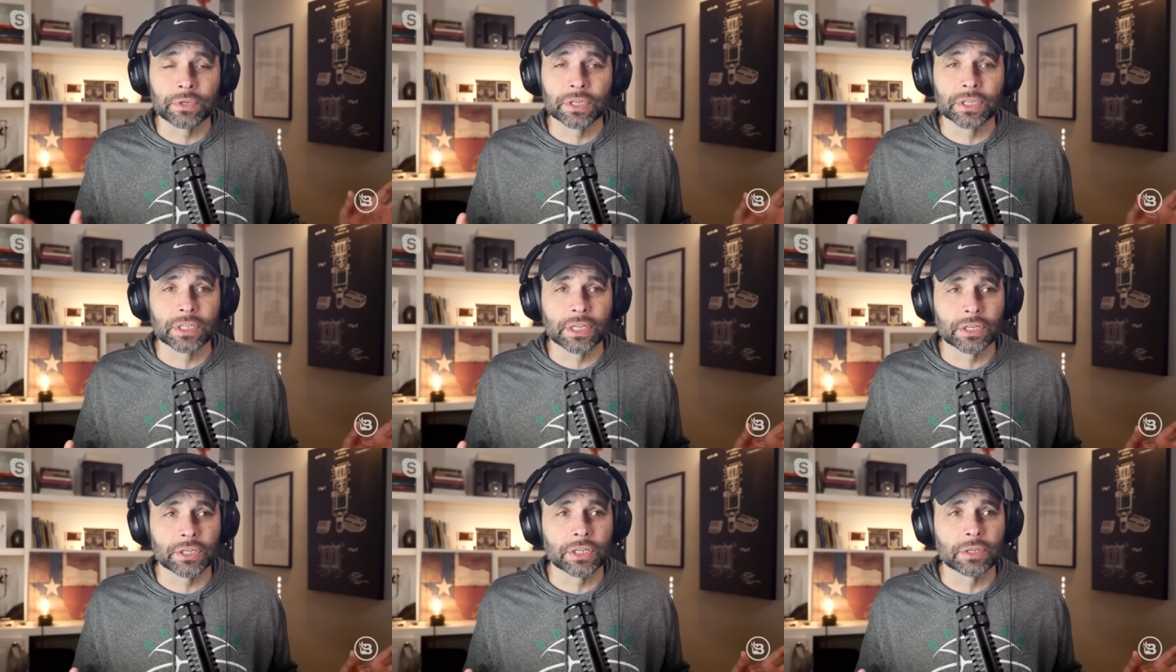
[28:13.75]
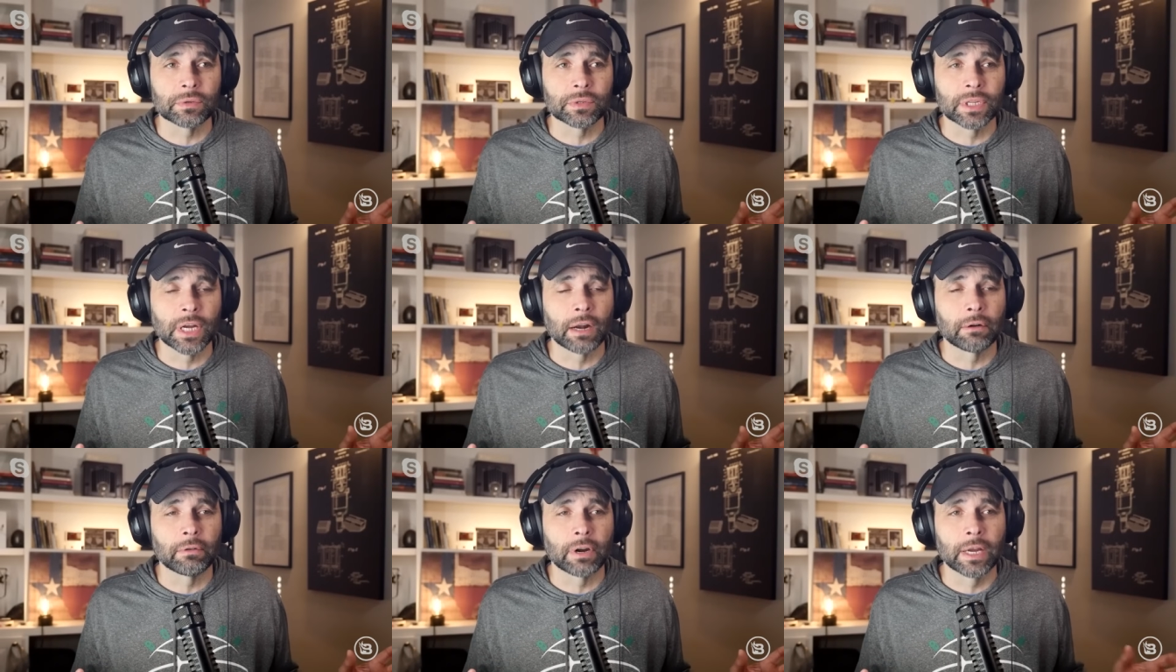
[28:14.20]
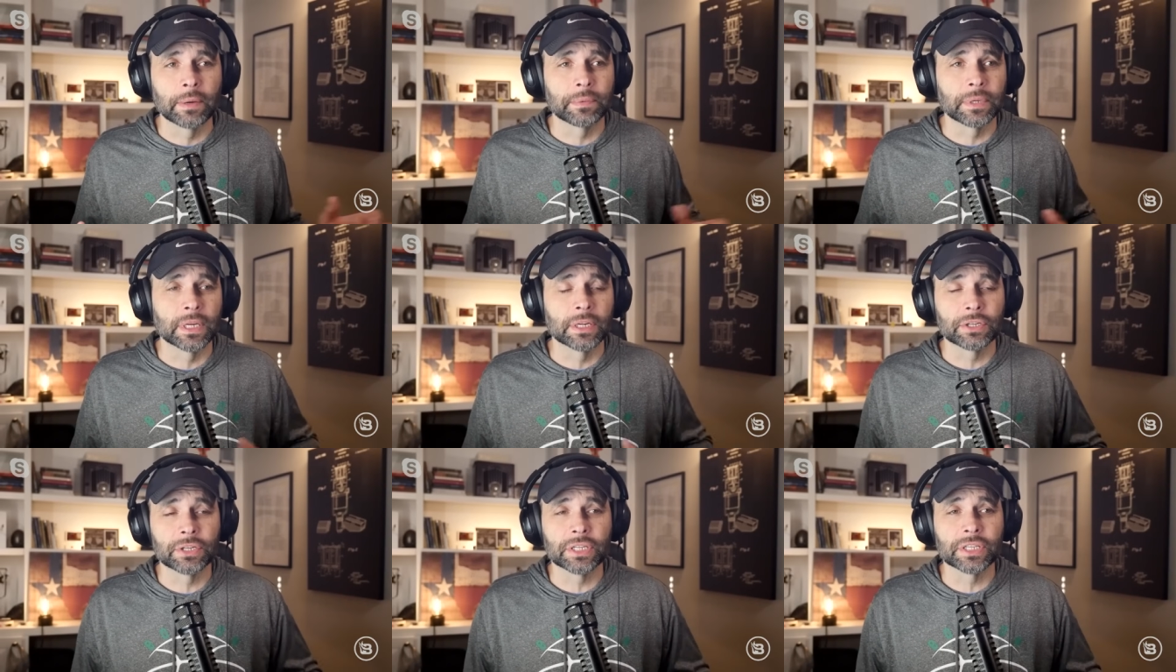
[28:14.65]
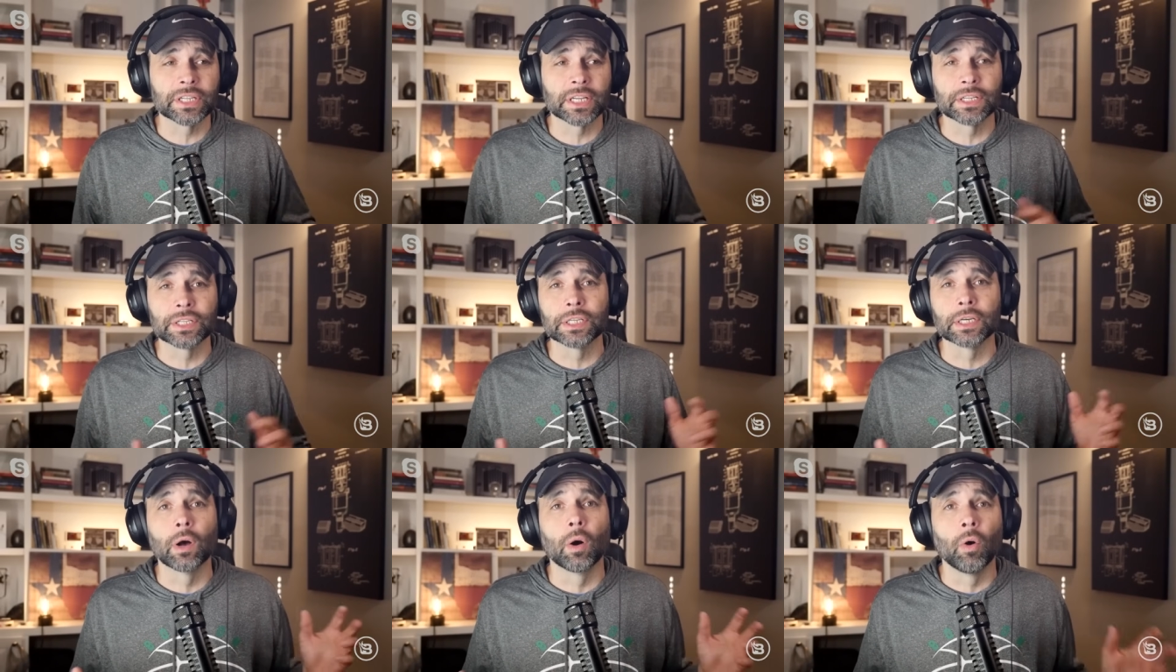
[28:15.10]
She says she was not raped, and she
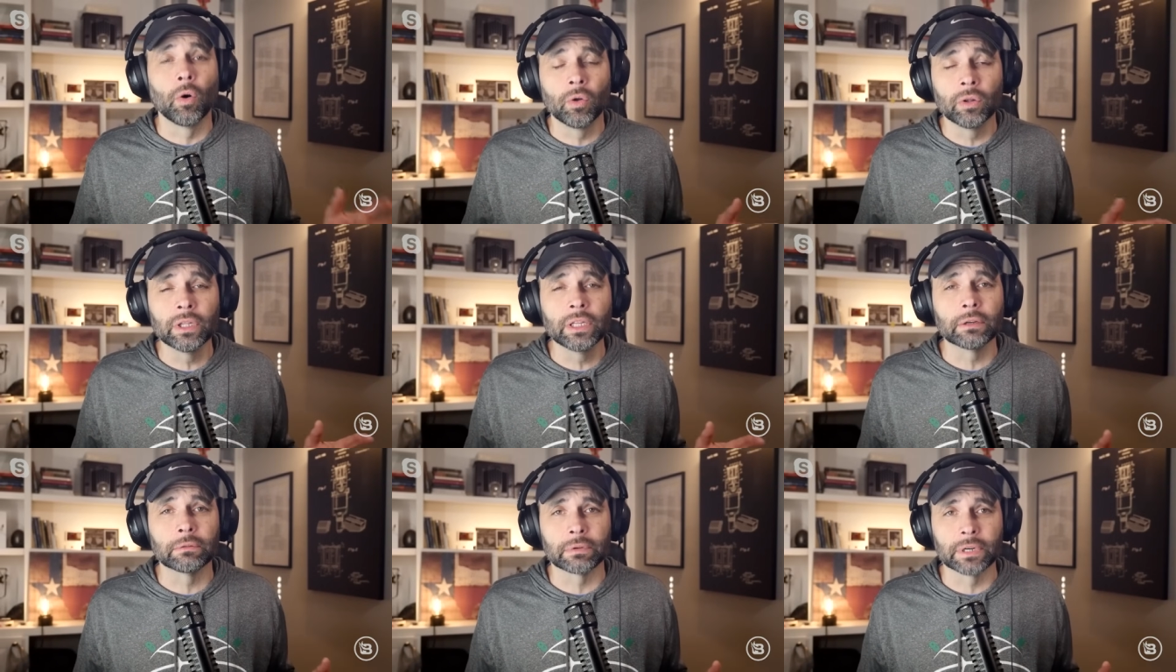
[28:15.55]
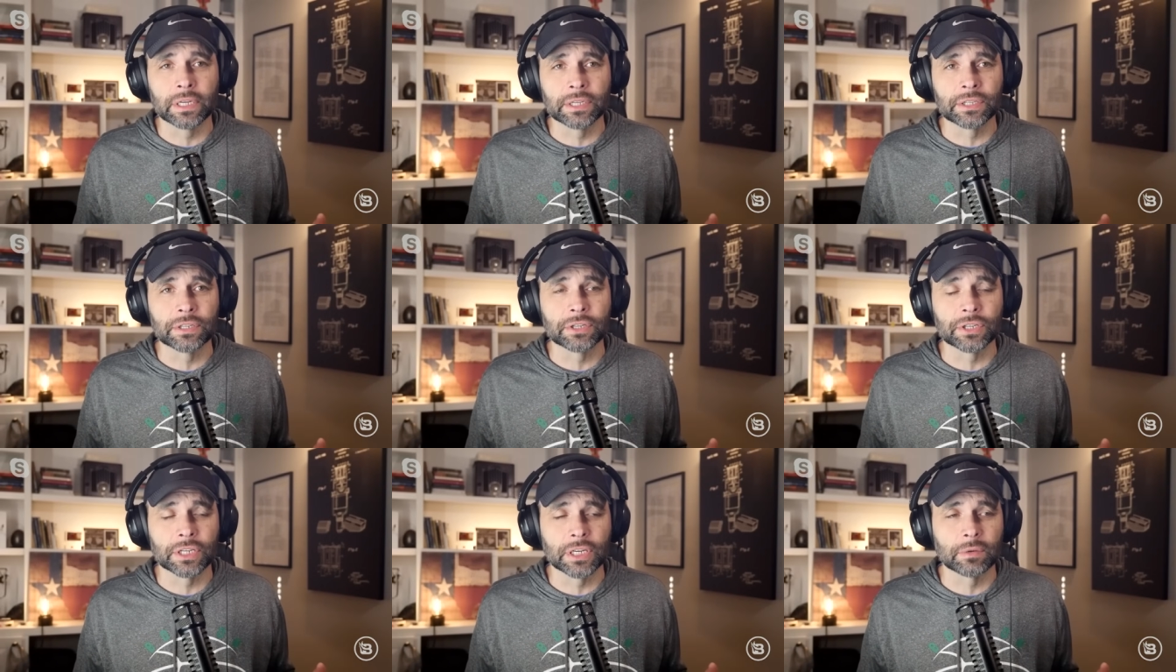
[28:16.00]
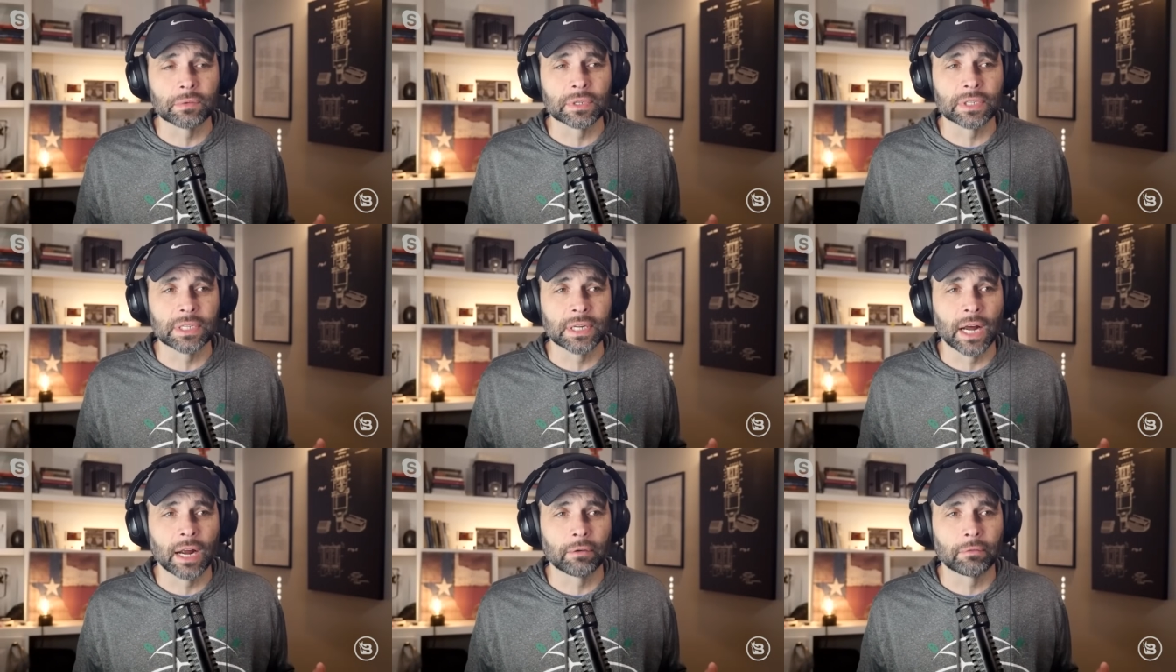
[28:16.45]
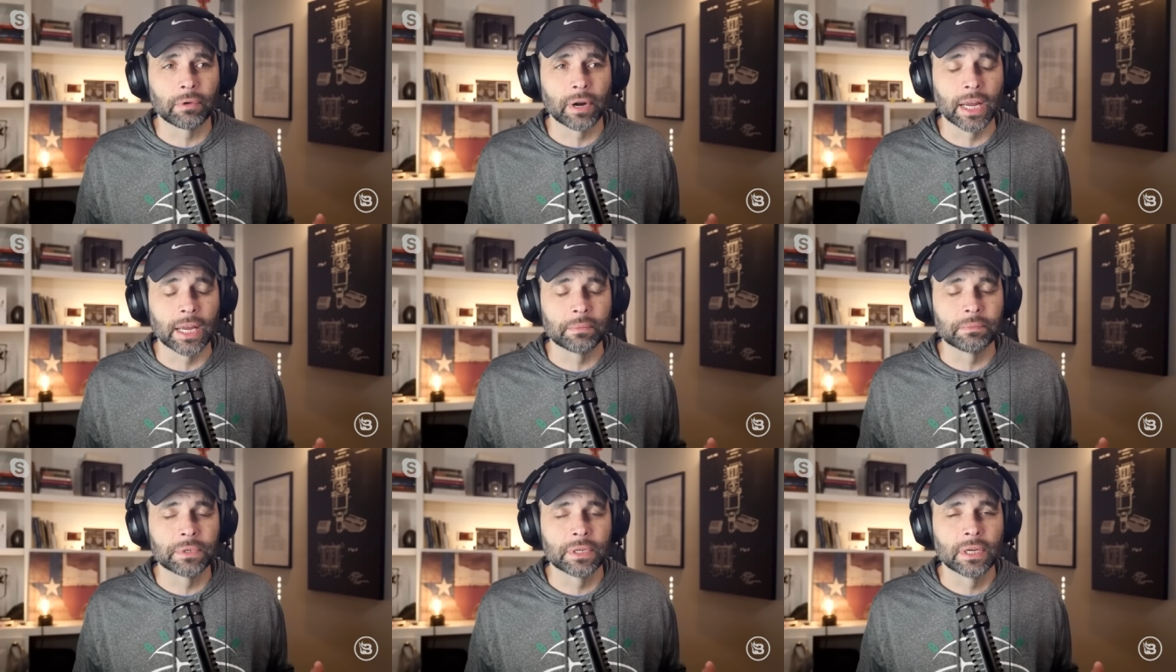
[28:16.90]
says the only reason she was not
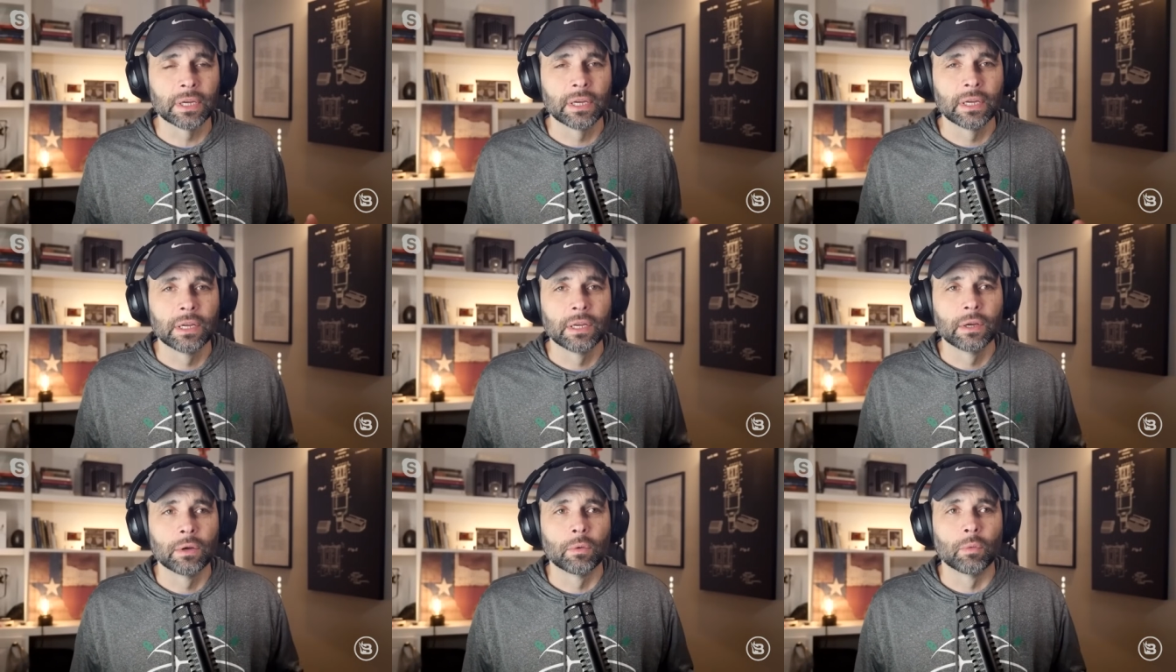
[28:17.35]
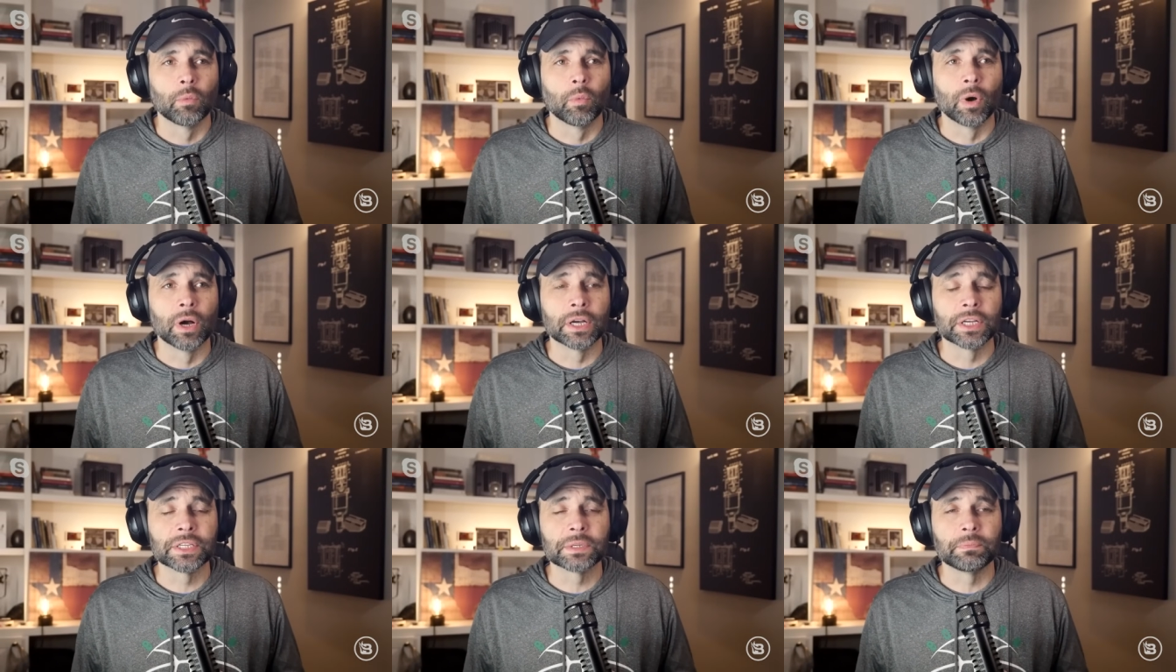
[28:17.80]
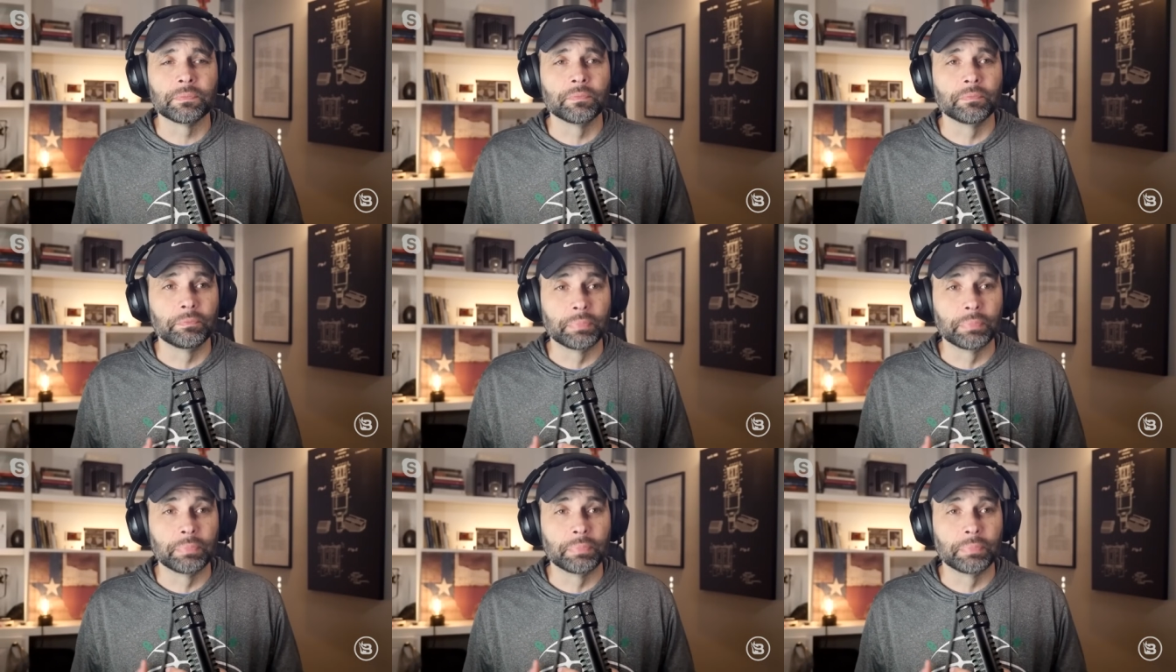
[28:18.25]
raped was,